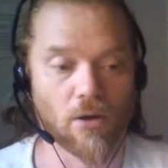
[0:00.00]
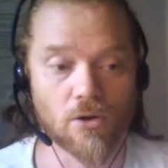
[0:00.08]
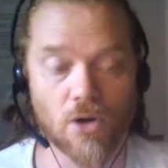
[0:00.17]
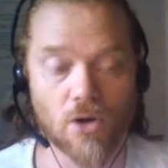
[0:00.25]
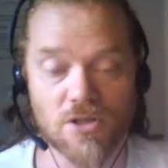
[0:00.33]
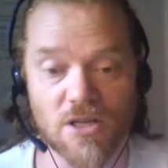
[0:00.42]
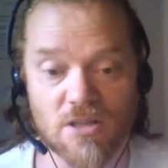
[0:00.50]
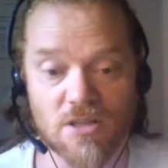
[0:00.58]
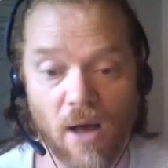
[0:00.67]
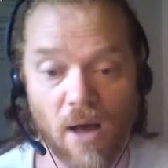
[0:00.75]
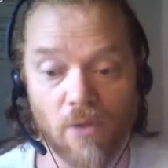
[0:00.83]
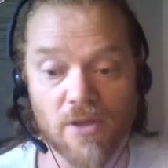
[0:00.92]
context
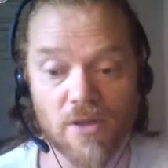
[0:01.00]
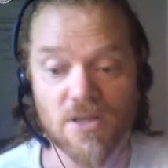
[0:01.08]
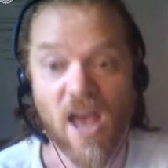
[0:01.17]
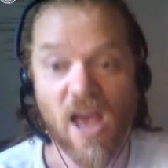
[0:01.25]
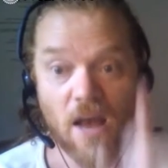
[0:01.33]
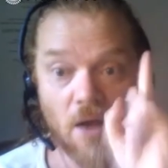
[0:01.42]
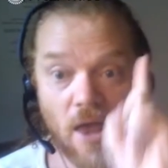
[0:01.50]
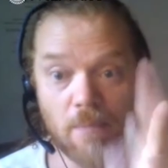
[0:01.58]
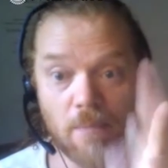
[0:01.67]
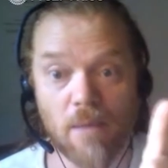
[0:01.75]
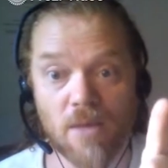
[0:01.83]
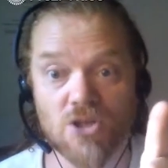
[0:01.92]
about this. And let
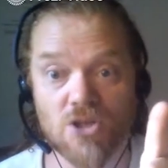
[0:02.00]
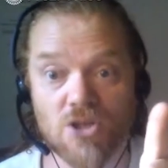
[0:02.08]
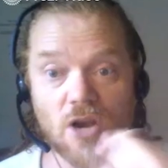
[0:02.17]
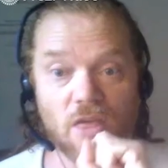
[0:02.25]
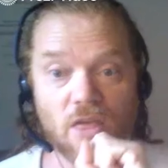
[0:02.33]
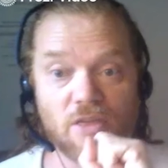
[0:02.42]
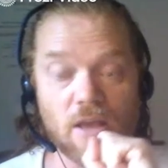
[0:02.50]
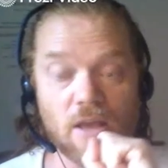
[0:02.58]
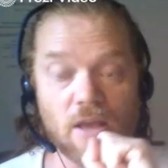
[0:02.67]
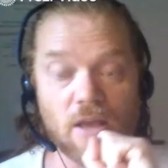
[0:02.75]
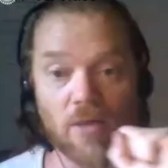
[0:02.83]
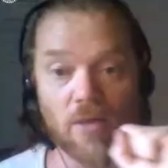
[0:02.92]
me mention another thing,
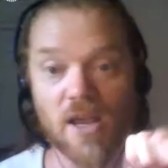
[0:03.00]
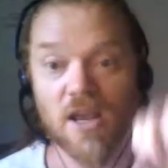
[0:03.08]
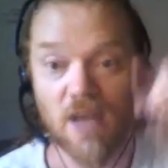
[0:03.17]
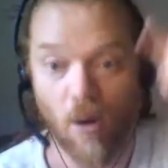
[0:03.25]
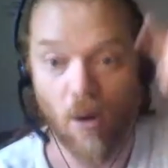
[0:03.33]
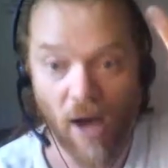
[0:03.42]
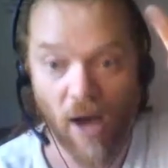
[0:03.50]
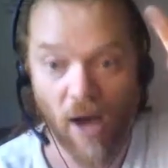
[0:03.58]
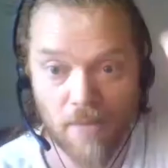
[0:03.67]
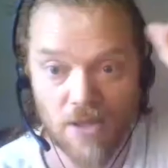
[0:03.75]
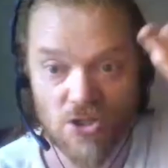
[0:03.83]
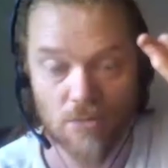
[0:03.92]
by the way. Now, I
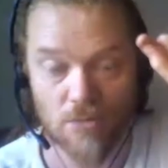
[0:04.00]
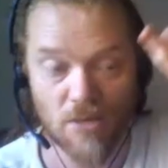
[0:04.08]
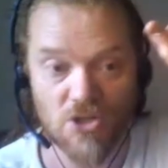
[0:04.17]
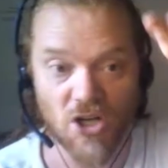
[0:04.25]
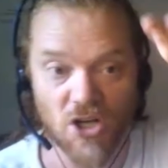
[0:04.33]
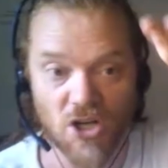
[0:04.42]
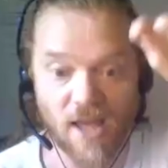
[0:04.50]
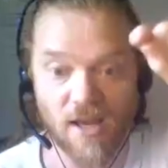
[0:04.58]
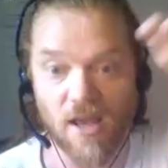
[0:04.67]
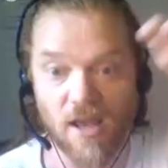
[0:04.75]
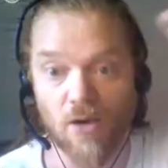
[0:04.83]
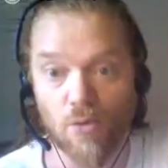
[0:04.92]
mentioned
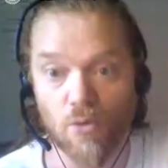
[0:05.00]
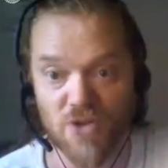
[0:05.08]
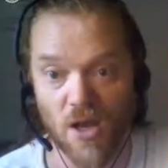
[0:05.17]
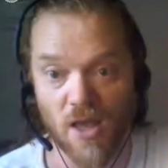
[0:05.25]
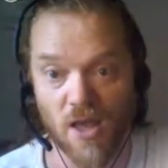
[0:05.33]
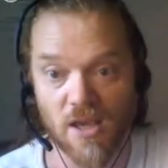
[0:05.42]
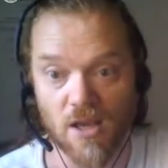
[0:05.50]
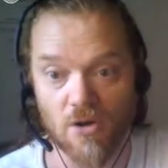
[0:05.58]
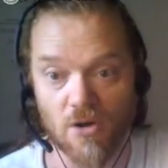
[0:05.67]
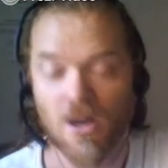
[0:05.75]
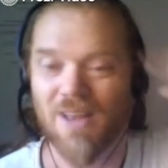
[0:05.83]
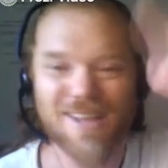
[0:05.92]
Leida and Uppsala
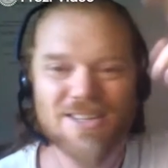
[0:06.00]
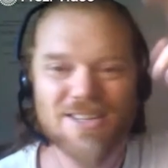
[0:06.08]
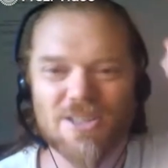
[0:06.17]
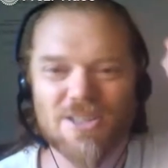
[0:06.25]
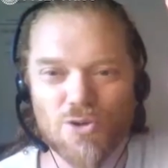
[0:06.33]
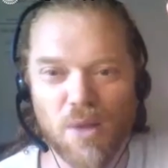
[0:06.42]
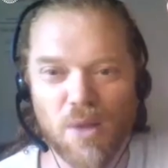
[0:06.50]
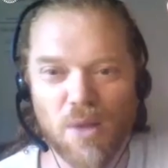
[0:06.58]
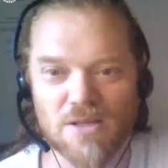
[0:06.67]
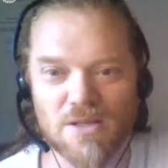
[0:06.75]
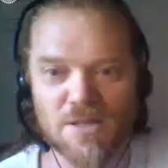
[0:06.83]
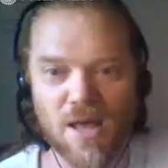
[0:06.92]
here. That's just two
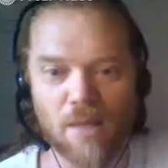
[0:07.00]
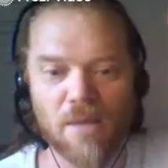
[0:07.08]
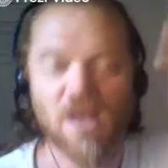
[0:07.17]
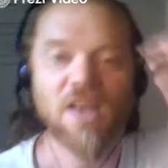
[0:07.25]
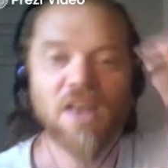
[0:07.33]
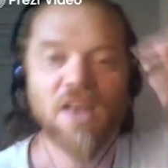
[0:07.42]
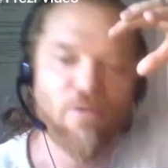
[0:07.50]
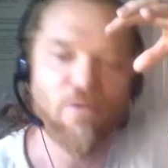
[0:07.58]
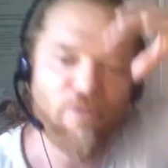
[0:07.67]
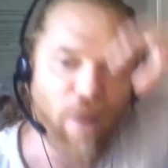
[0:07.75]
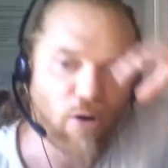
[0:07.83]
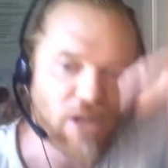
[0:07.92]
places that I met. The
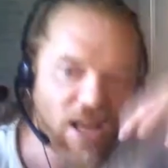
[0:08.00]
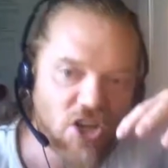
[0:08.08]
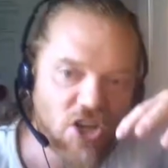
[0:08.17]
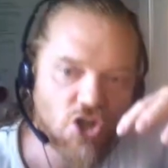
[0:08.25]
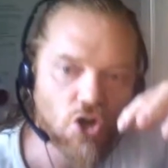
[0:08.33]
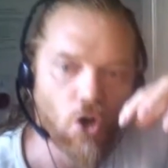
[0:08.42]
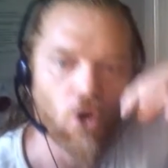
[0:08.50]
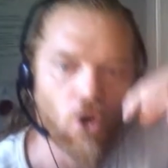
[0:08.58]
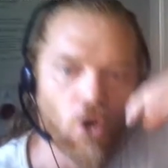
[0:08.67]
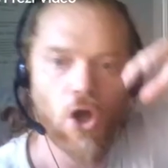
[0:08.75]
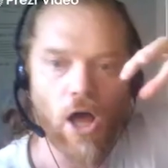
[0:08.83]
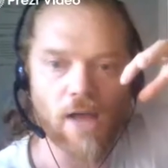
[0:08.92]

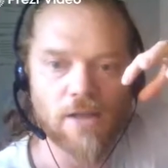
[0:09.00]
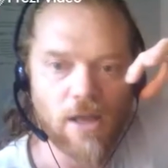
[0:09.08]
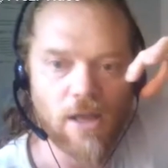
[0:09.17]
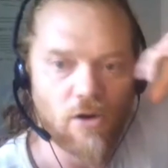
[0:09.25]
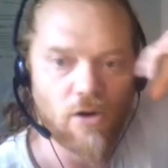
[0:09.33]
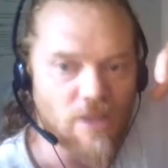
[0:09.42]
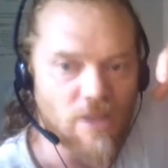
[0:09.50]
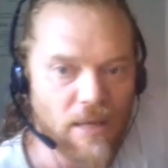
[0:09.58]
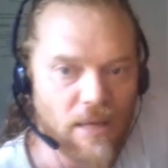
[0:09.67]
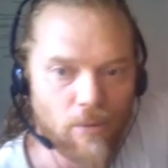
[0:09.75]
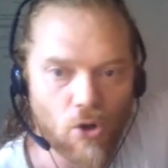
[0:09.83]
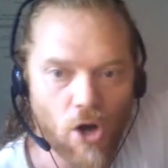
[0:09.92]
foundational idea is that
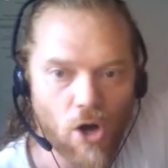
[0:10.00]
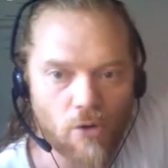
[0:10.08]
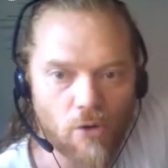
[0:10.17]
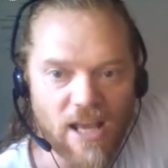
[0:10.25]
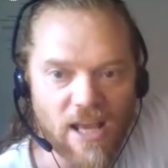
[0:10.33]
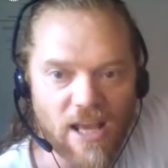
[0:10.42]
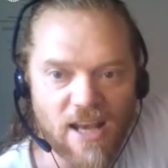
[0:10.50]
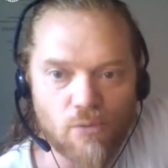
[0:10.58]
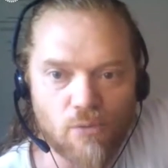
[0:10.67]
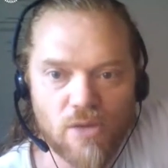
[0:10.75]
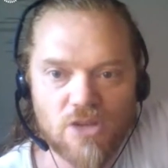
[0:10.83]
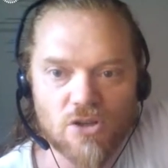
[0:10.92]
people congregate at
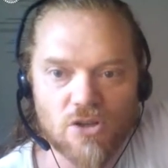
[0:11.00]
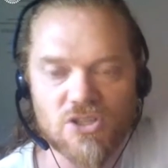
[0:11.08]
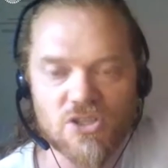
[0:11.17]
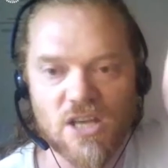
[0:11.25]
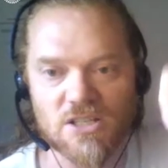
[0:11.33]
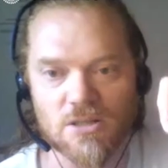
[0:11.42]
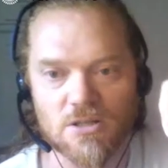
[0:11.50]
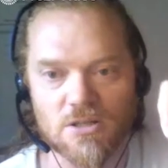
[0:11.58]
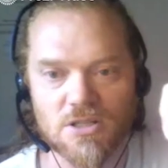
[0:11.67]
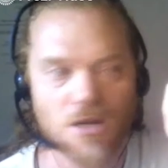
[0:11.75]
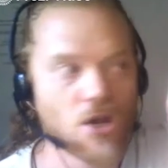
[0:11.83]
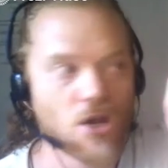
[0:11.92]
regional
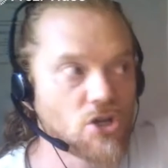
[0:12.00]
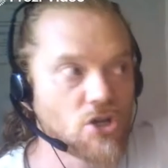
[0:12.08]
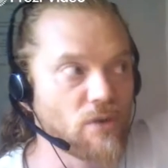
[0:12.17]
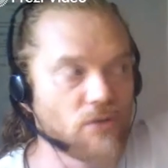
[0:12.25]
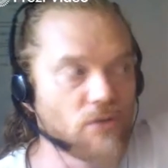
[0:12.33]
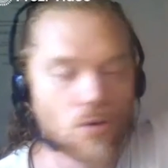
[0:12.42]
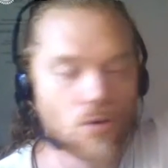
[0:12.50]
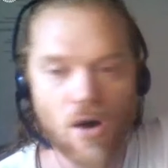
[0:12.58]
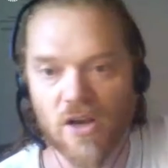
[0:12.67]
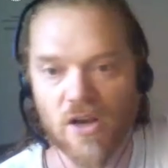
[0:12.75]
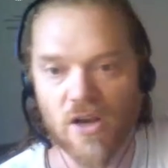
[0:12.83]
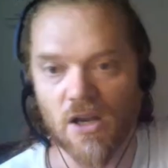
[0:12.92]
centers. So if you are
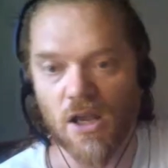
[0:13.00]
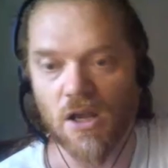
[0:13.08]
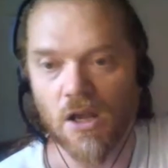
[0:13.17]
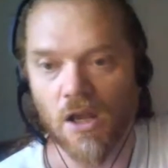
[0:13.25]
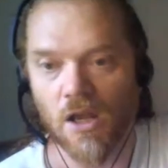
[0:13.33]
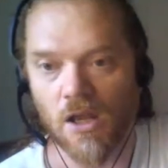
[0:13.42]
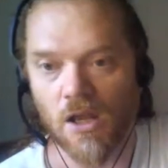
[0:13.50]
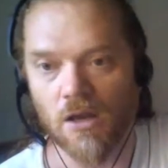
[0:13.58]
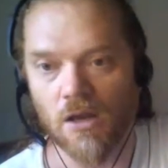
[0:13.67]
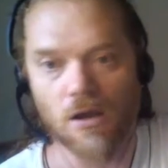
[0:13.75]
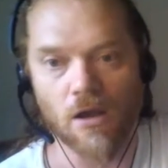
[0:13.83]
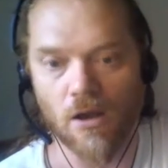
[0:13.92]
in
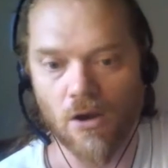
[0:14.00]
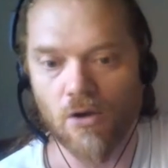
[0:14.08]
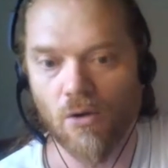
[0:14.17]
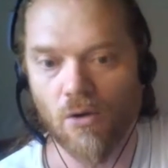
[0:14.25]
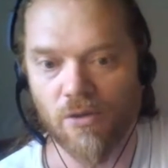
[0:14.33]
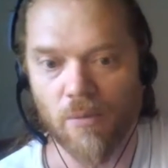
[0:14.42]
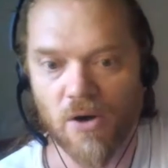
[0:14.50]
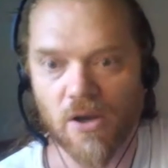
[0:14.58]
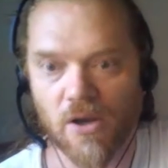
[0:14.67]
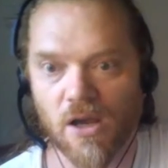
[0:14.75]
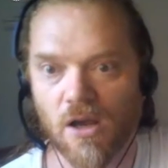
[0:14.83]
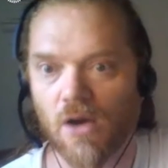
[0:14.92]
North
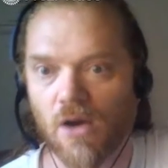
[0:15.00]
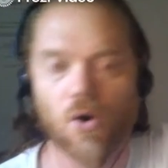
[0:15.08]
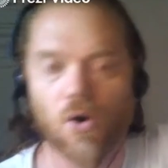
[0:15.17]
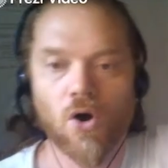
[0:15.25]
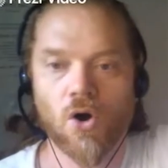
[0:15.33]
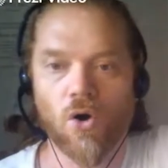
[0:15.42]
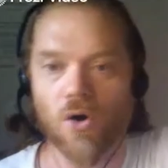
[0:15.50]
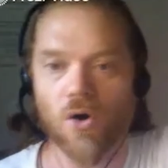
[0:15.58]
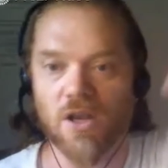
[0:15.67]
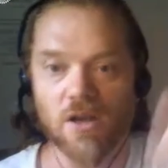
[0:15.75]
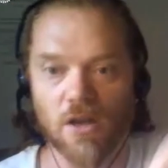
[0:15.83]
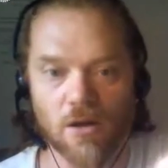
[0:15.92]
America or
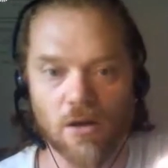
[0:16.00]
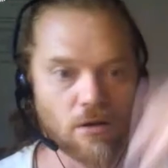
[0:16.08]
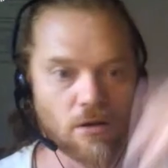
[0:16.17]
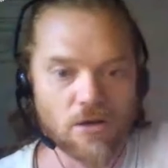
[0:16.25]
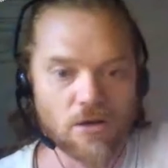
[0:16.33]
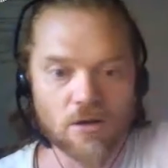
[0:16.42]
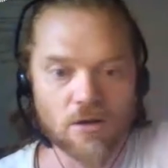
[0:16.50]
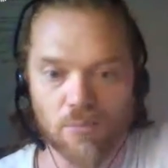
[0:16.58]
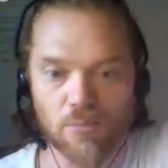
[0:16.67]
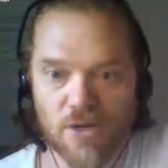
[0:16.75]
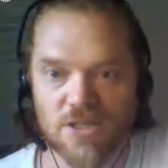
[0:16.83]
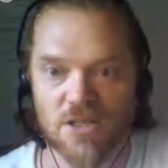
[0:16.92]
in
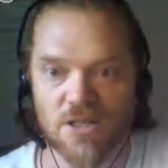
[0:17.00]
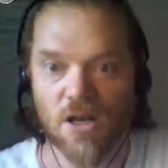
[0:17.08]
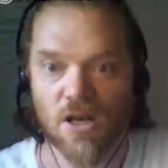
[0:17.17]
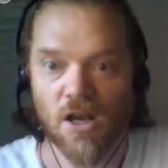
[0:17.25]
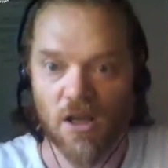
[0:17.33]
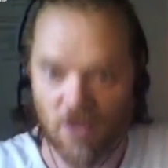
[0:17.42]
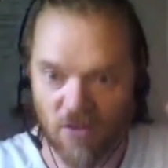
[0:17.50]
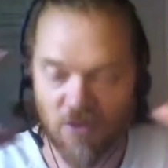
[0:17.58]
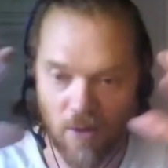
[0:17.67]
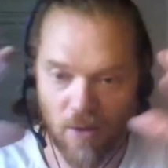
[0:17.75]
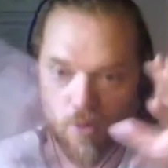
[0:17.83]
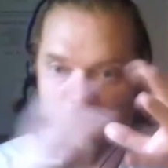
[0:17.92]
Britain,
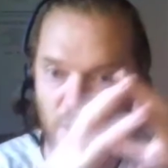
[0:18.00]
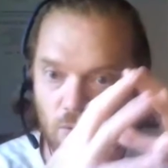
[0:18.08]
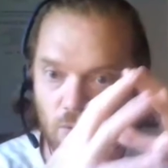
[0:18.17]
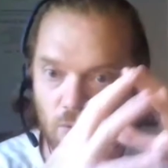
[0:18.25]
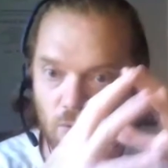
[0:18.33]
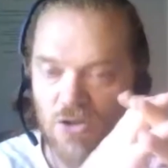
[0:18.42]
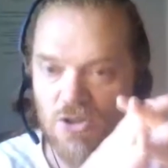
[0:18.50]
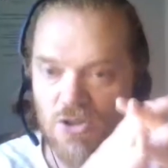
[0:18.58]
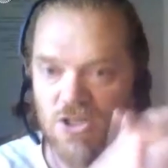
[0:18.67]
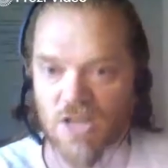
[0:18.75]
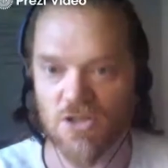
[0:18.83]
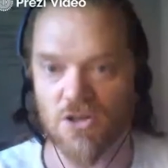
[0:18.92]
there will be regional
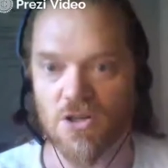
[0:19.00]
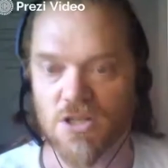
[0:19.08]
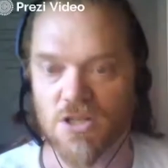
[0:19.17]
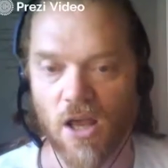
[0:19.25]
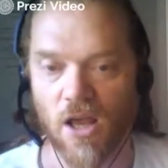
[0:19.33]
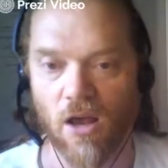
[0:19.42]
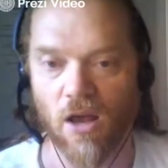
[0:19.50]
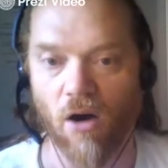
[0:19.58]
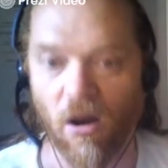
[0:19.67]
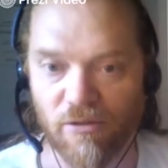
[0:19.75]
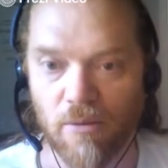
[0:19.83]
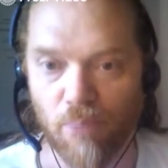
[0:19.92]
centers
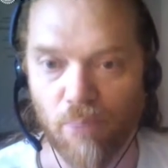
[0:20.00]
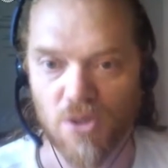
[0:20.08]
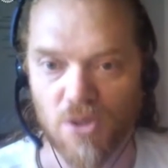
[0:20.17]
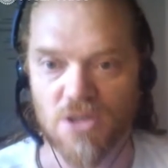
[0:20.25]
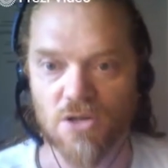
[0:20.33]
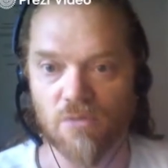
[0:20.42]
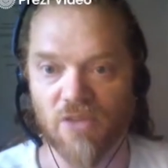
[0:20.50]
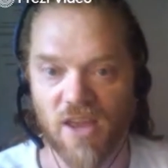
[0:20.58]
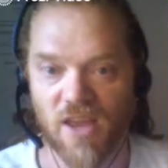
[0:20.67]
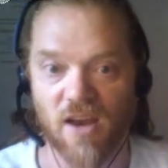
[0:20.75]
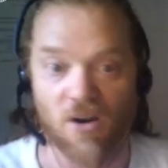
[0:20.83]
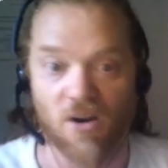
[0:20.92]
of importance over
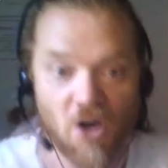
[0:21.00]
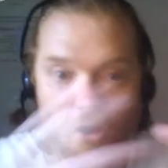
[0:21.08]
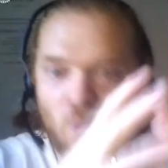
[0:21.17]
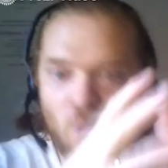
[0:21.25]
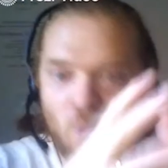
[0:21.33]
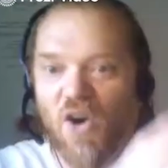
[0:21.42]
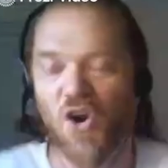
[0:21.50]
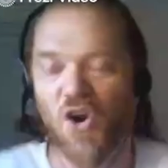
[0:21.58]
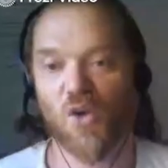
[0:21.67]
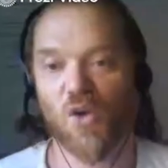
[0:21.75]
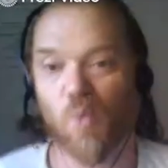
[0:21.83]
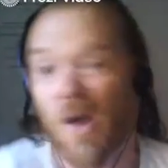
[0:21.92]
there where
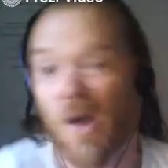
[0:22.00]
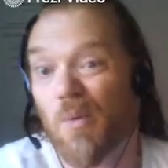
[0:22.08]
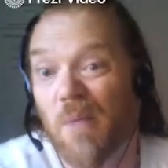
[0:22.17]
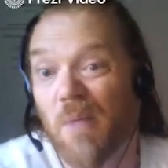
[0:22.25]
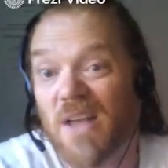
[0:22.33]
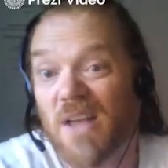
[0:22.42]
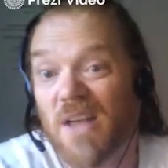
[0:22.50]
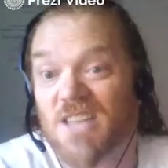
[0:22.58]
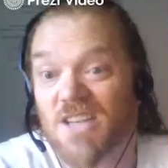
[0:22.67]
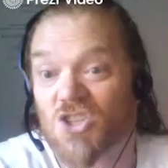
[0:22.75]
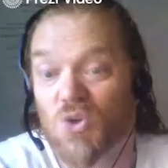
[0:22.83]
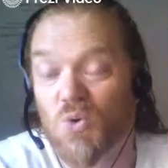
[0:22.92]
it will make
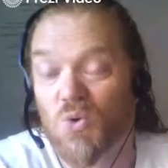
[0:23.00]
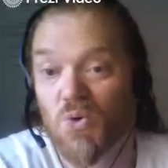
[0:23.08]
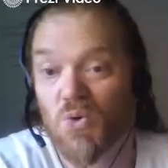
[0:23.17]
sense to